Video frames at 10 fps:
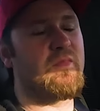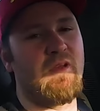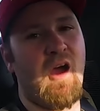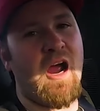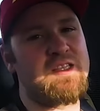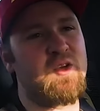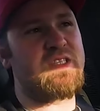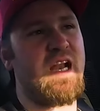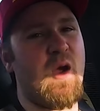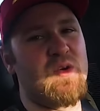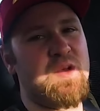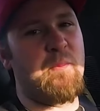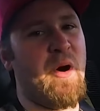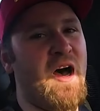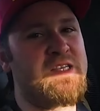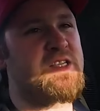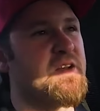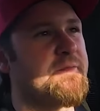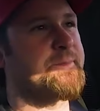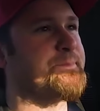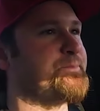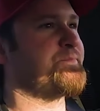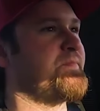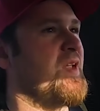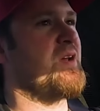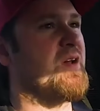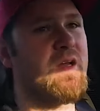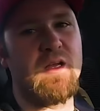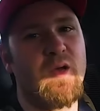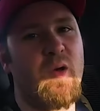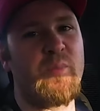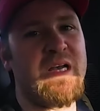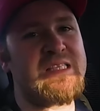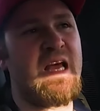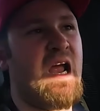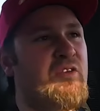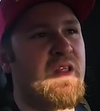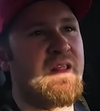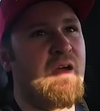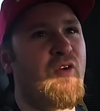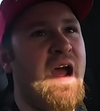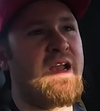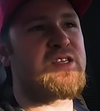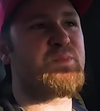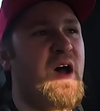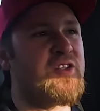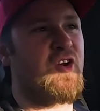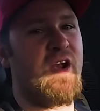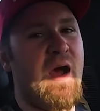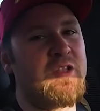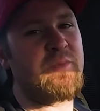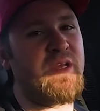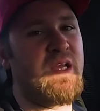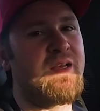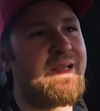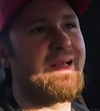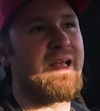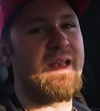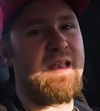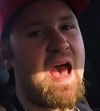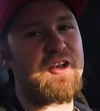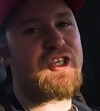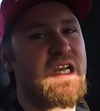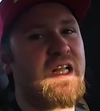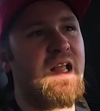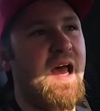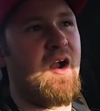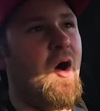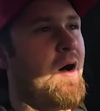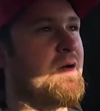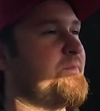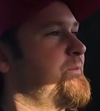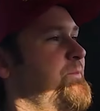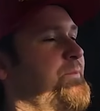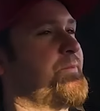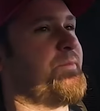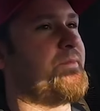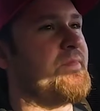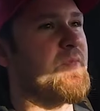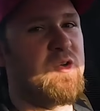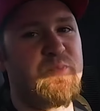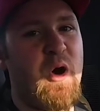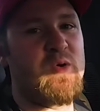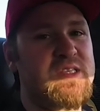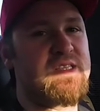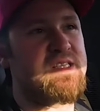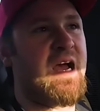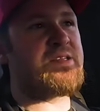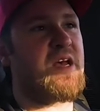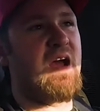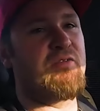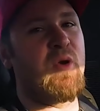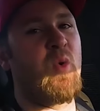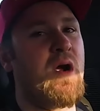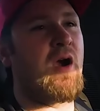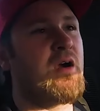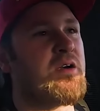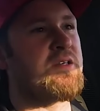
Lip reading: Alright, so today was a bust. Bust on everything. That riding spot turned out to be not chill at all. There's posted signs everywhere.